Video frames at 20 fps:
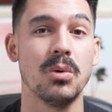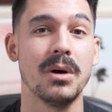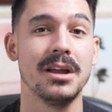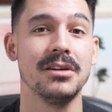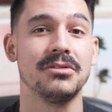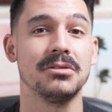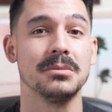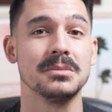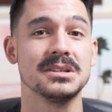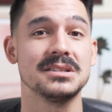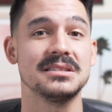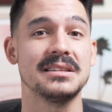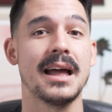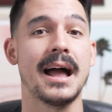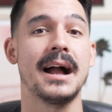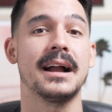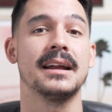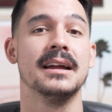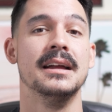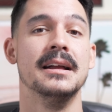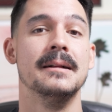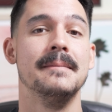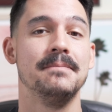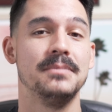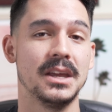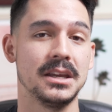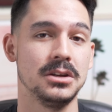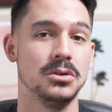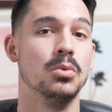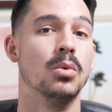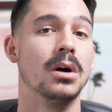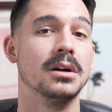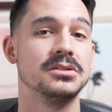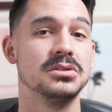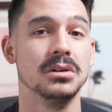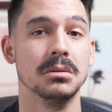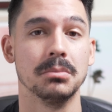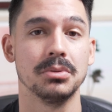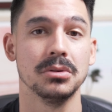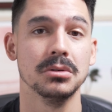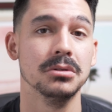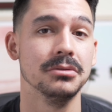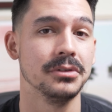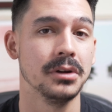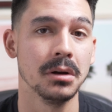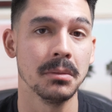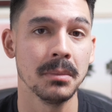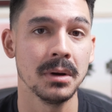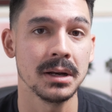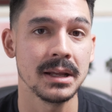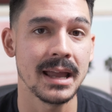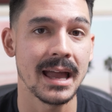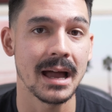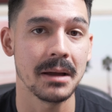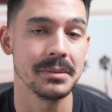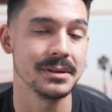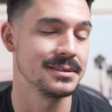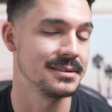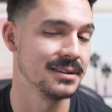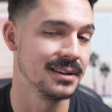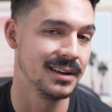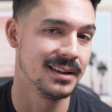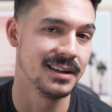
away from the stack that you want to improve your money habits,